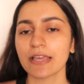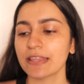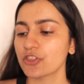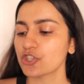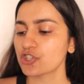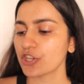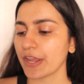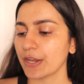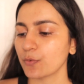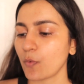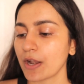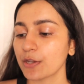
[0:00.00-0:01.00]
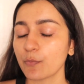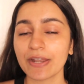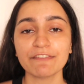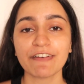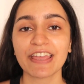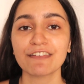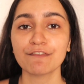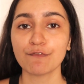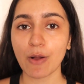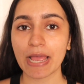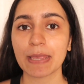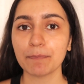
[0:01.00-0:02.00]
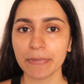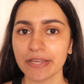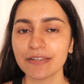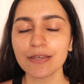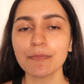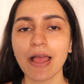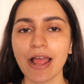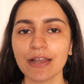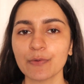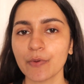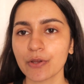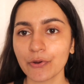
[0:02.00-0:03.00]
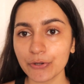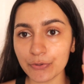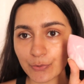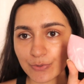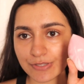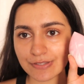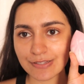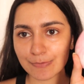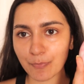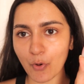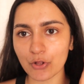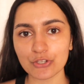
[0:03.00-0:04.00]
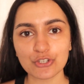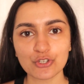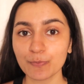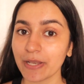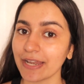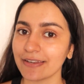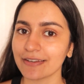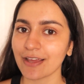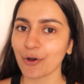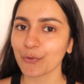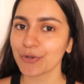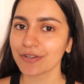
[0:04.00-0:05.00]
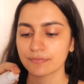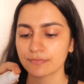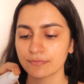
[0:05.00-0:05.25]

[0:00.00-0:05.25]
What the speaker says: in the shade 125Y medium, and we're going to use the sponge to blend it out.